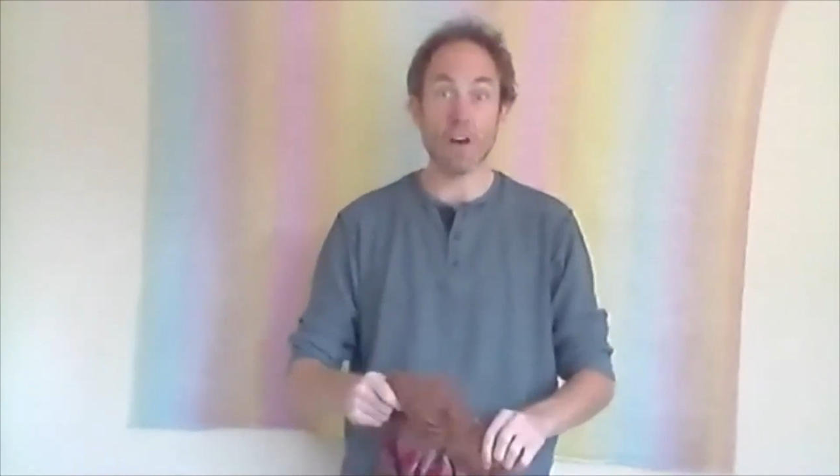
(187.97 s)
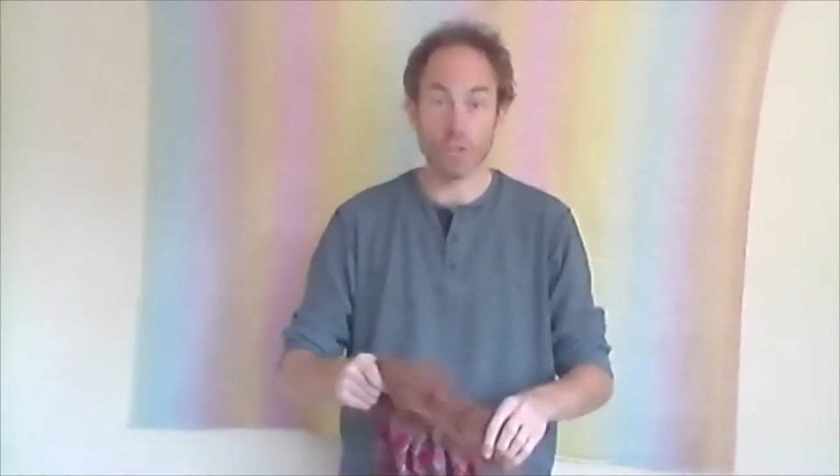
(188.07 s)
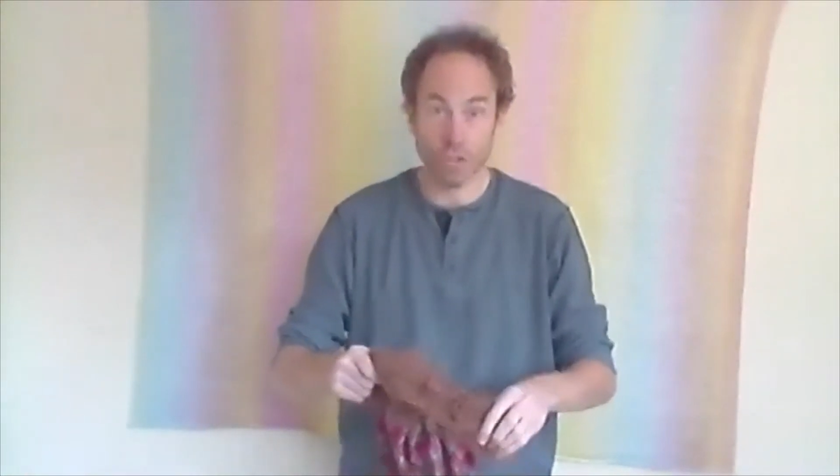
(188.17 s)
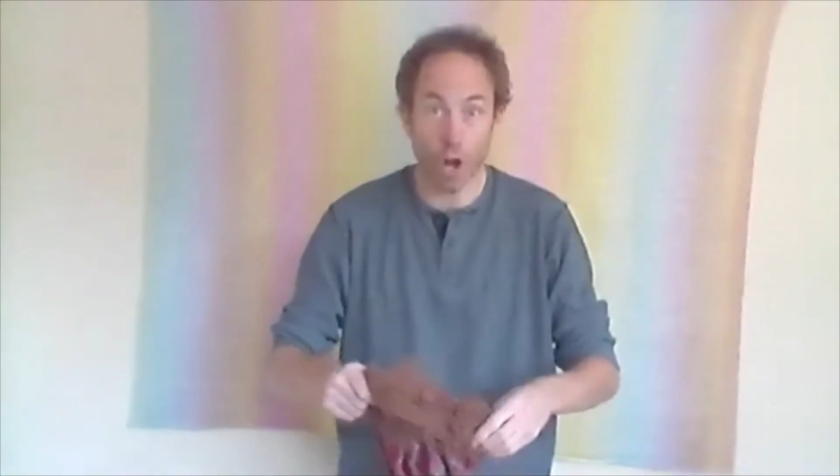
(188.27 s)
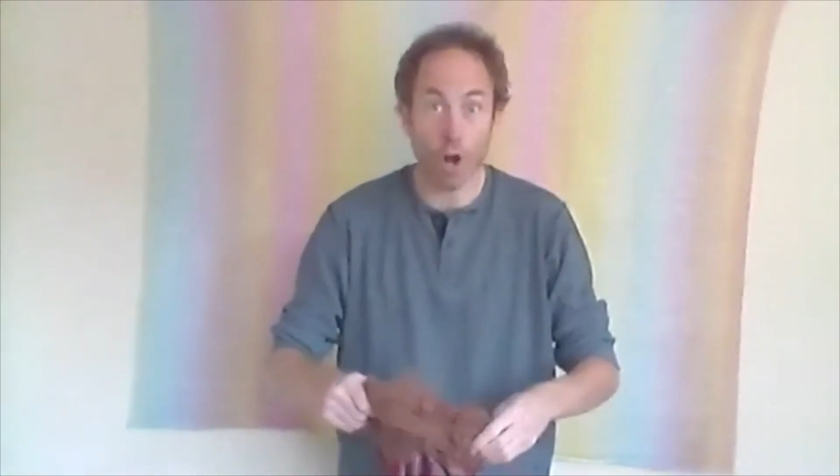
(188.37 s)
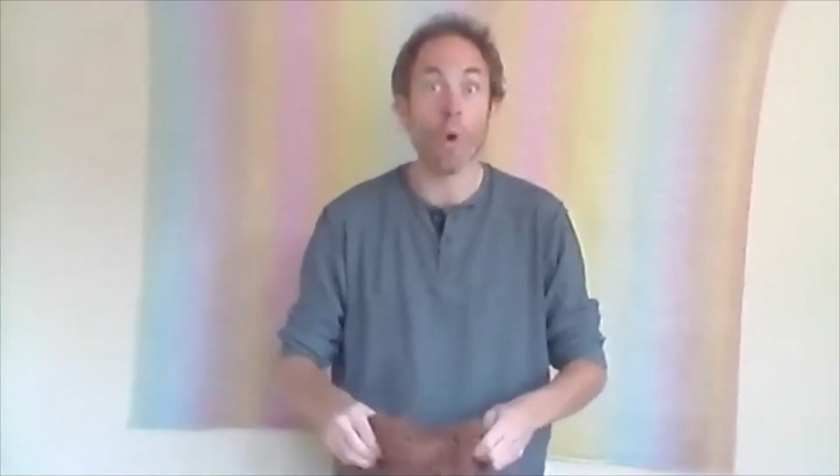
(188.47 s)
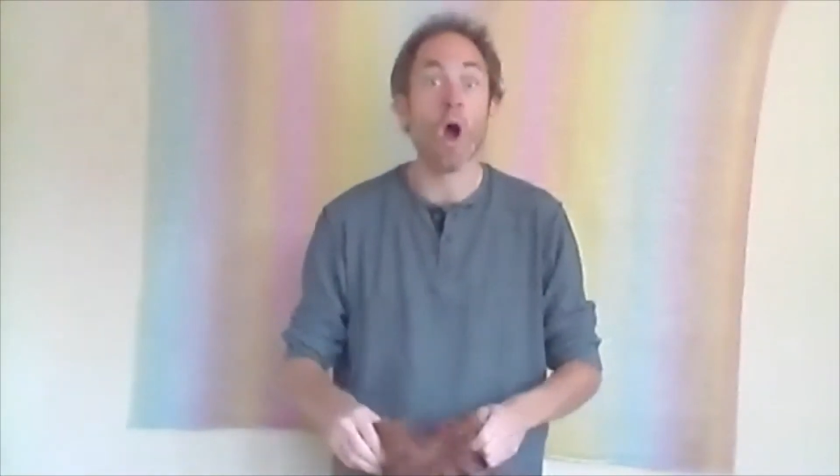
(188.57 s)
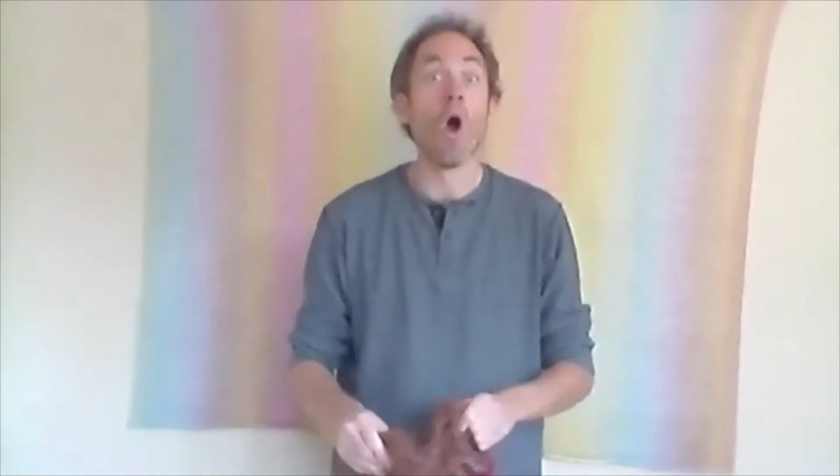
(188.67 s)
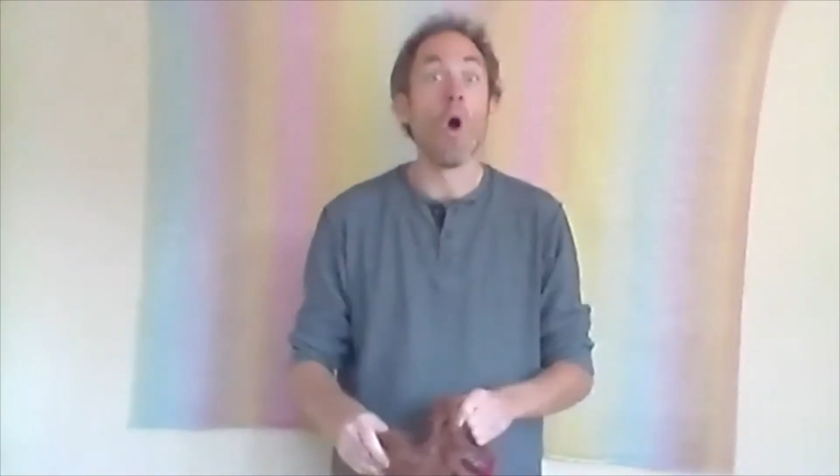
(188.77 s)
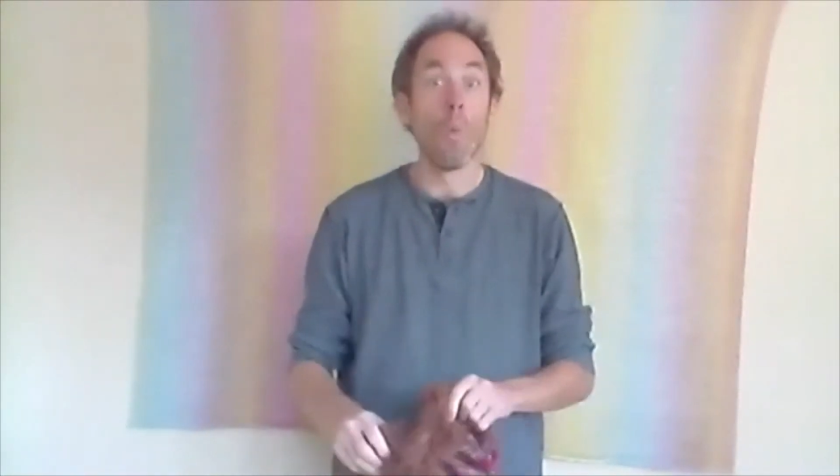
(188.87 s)
So
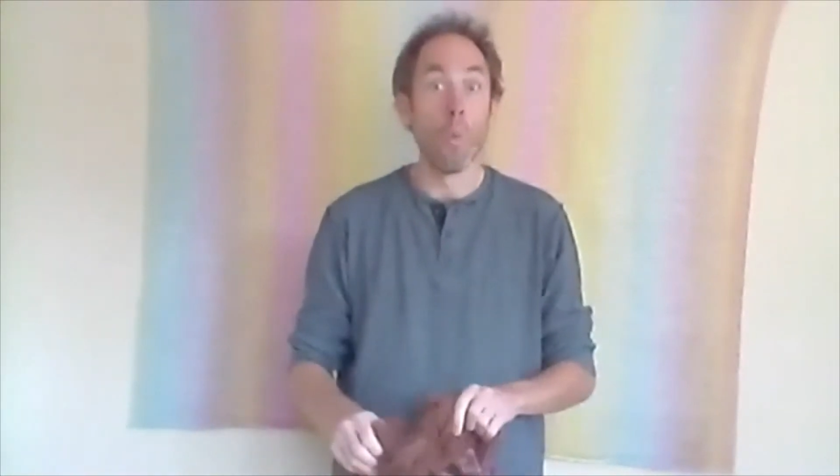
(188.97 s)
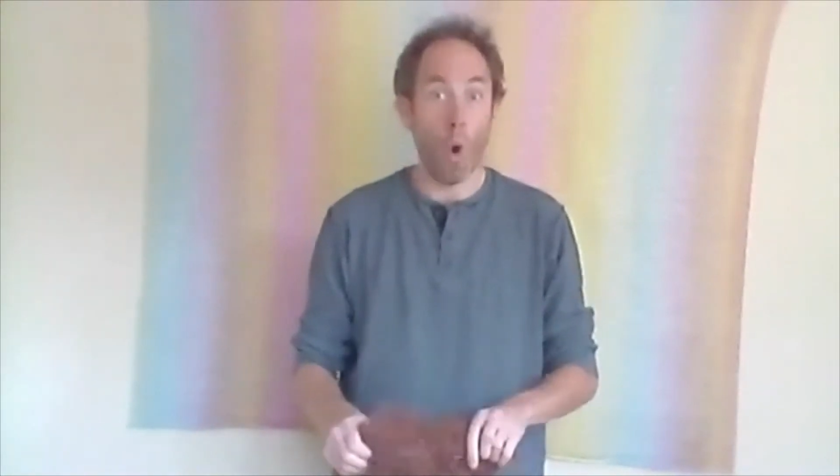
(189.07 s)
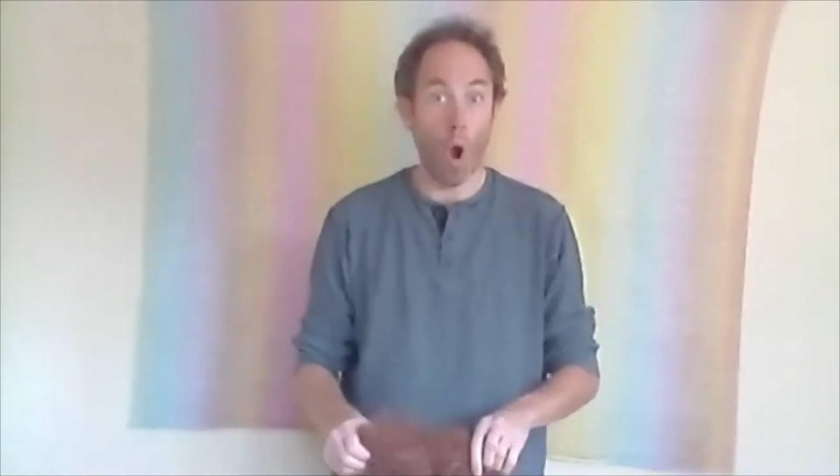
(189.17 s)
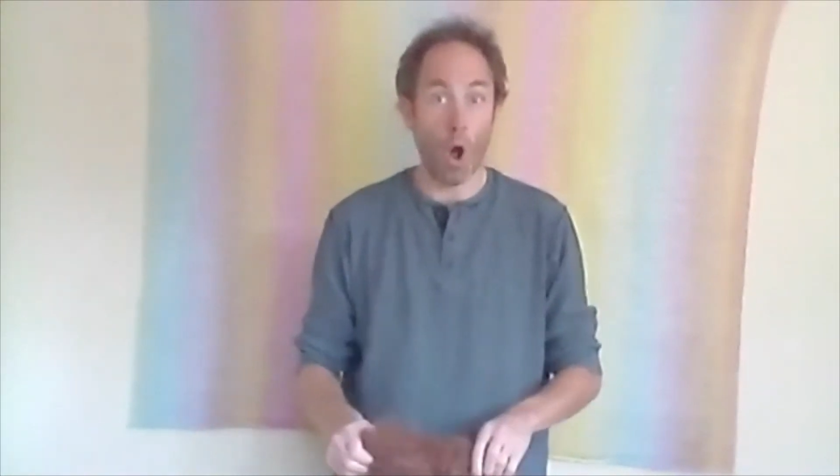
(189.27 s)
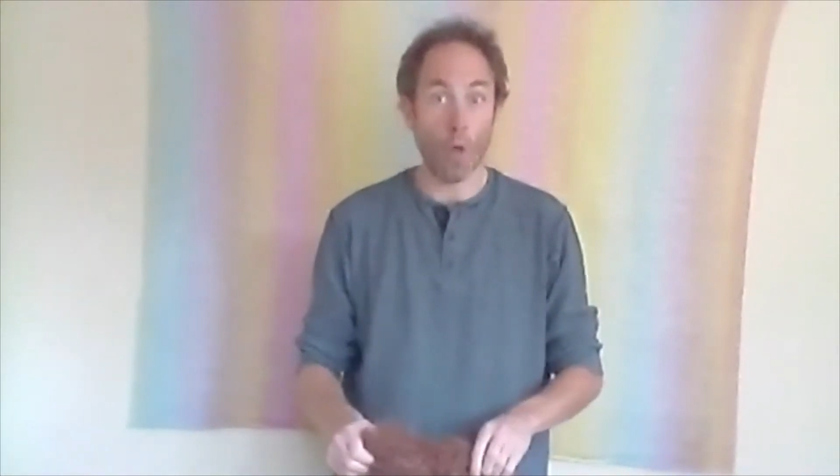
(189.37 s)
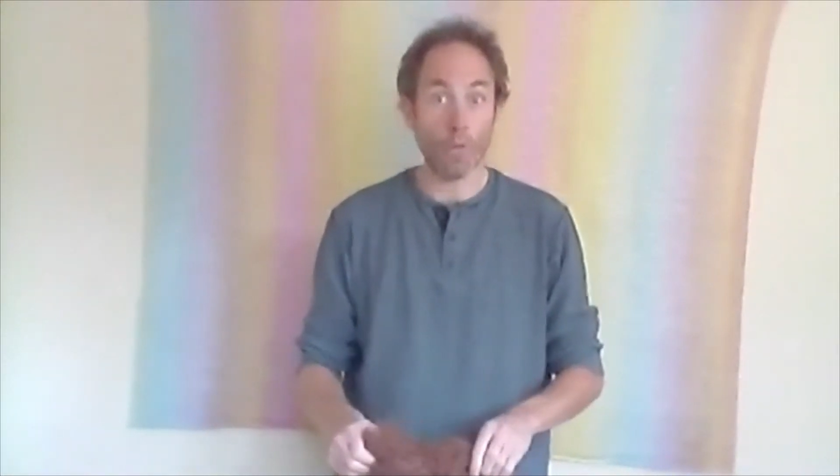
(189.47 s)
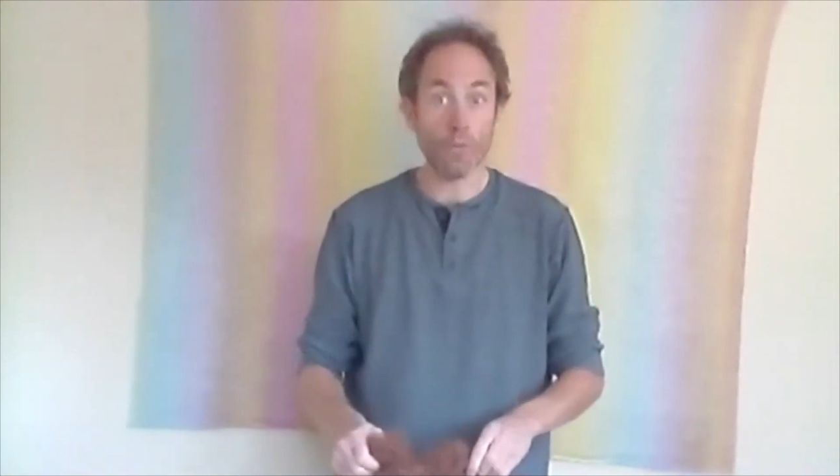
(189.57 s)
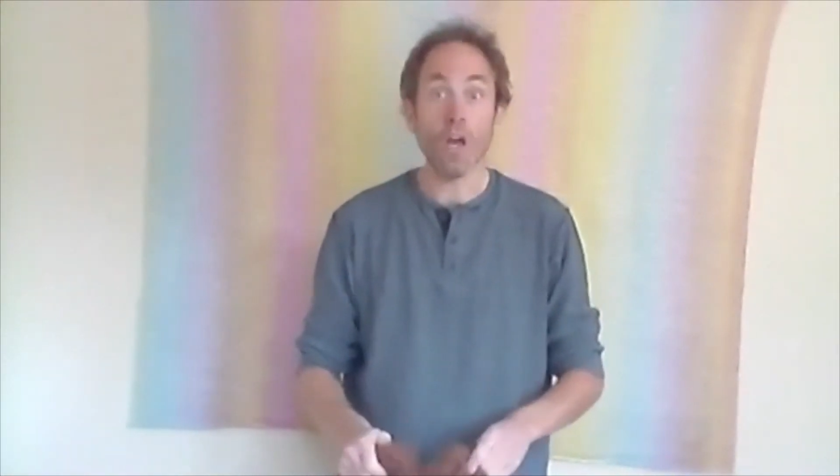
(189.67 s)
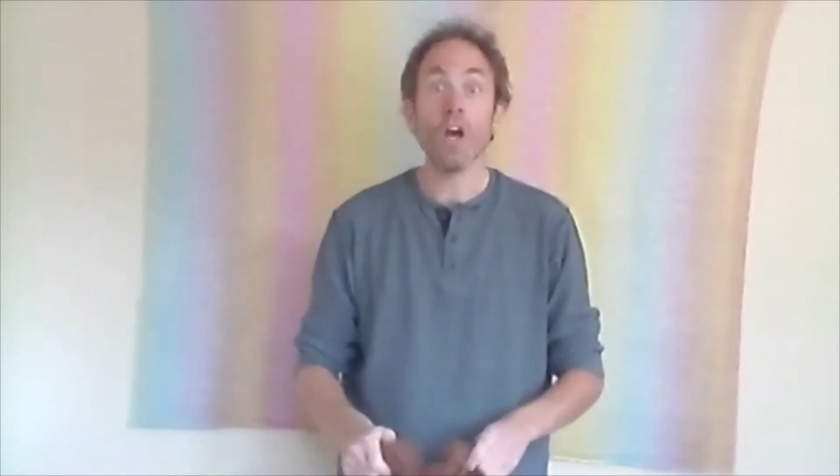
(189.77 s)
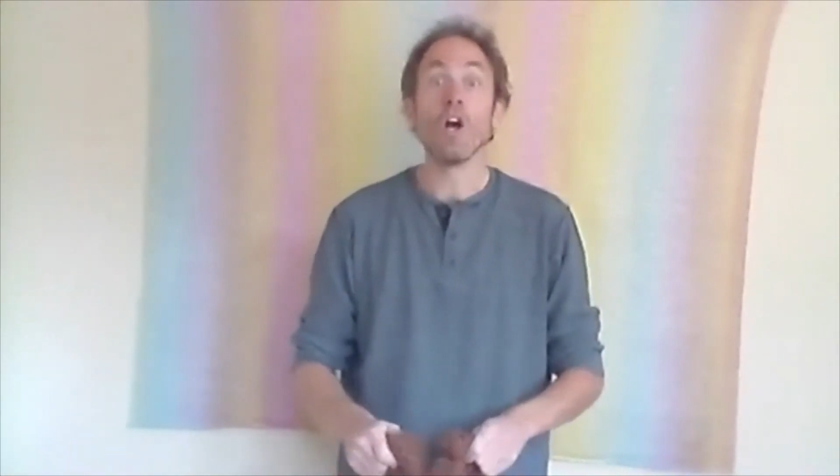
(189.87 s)
1,